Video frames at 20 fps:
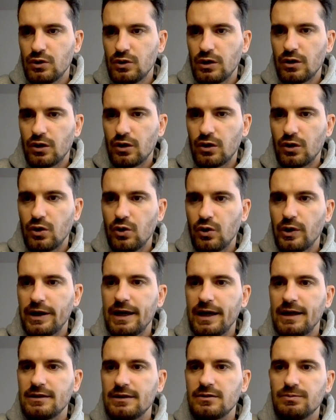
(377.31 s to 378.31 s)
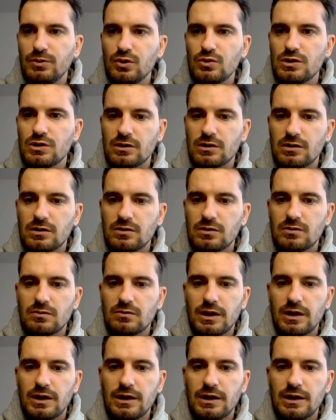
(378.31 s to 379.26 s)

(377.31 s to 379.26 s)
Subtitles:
go and add music, right?